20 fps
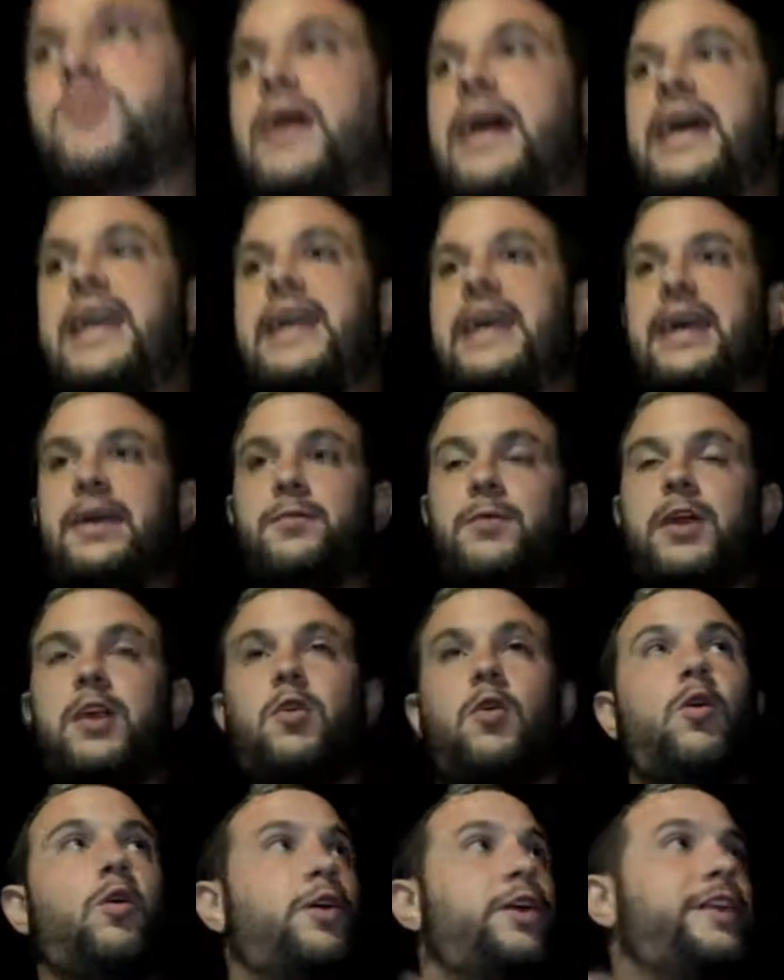I had to hit
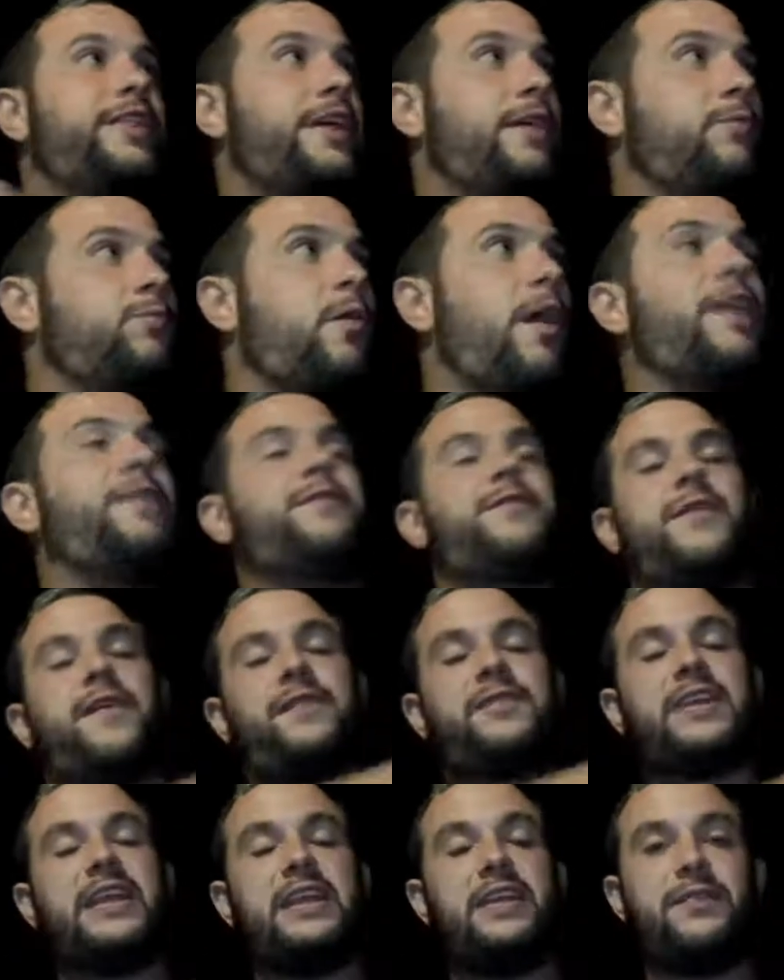record and then run
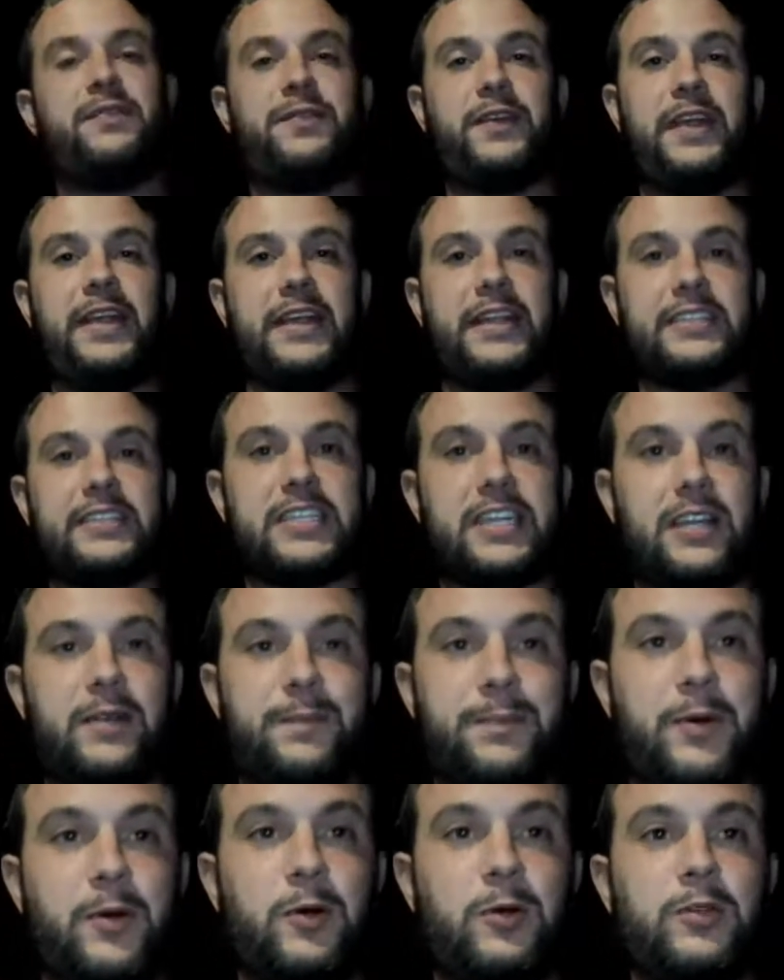15 feet into the
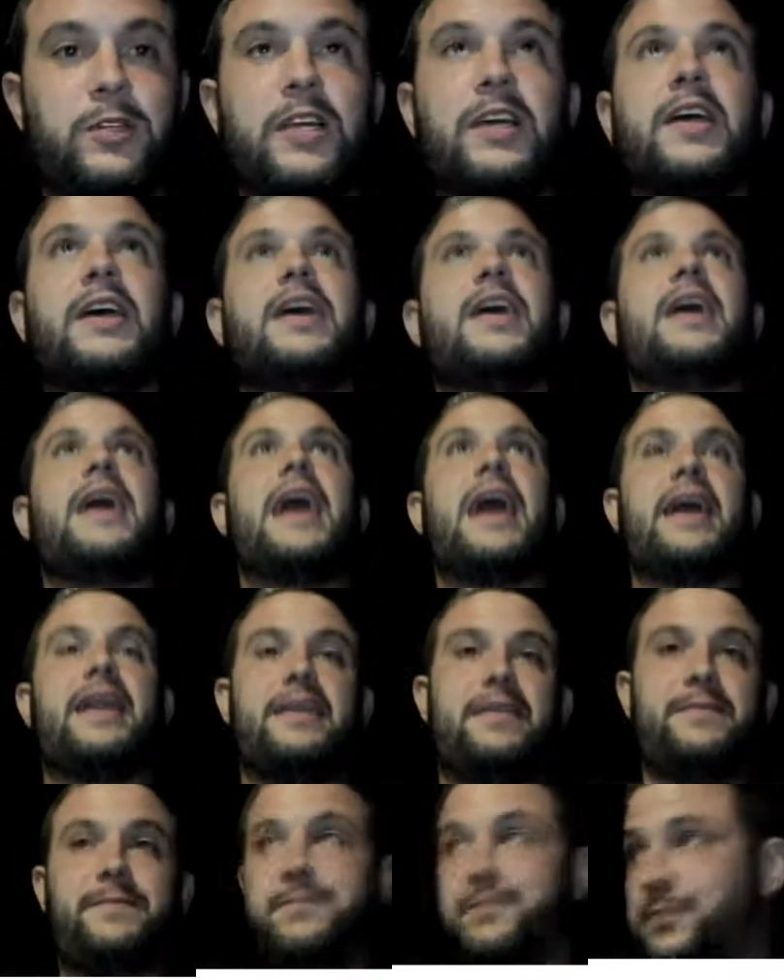booth and
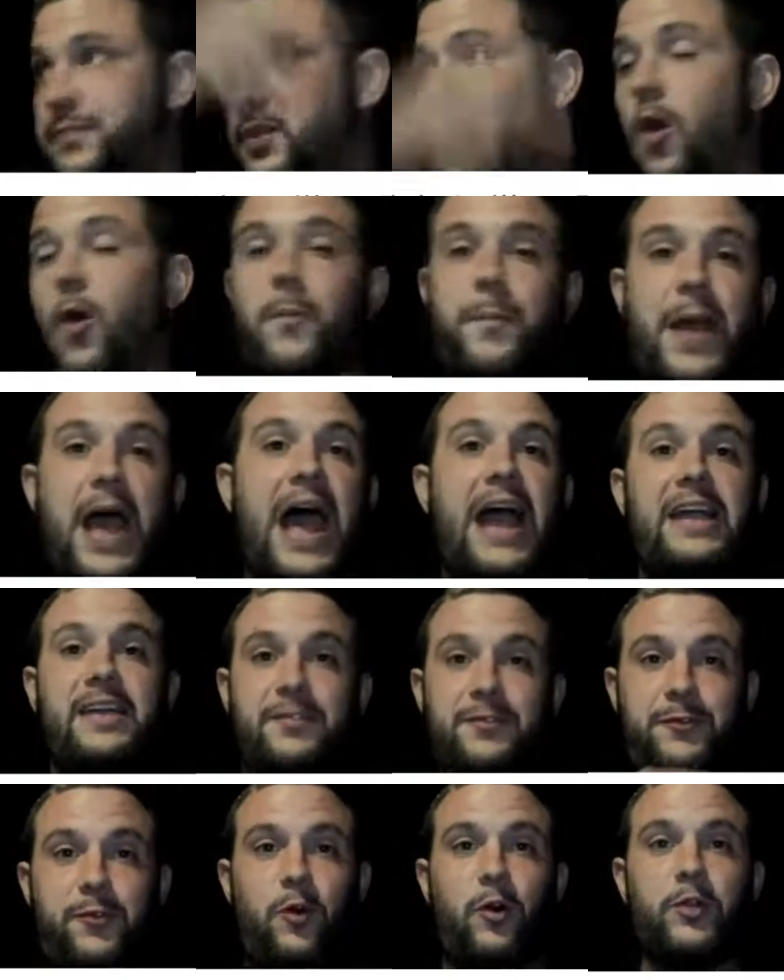go back and
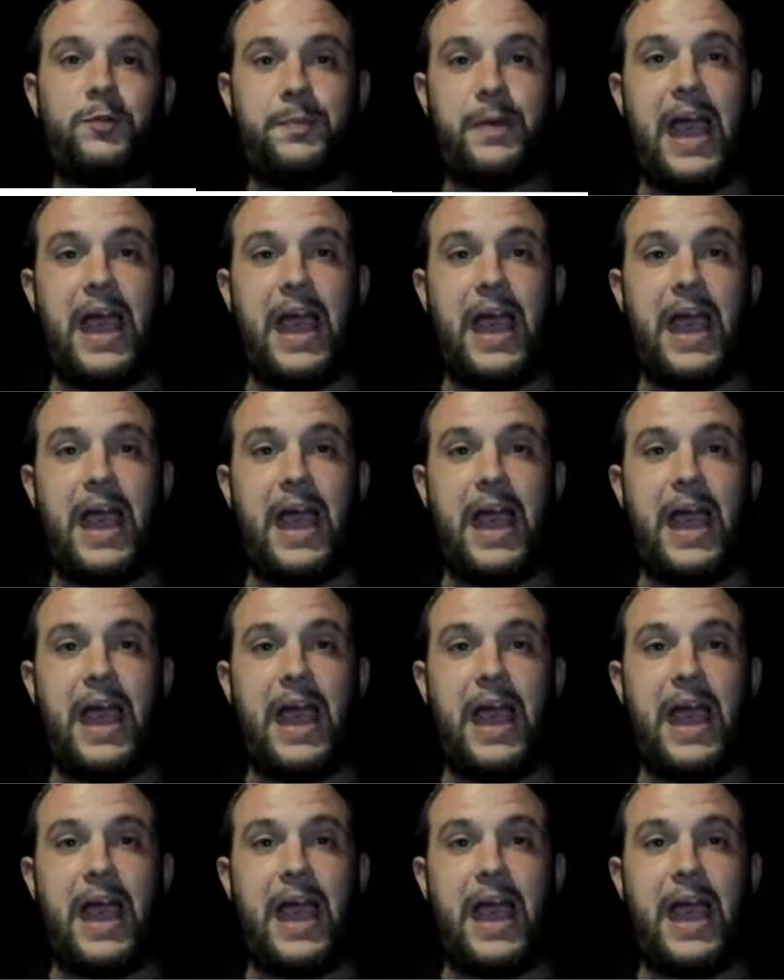forth.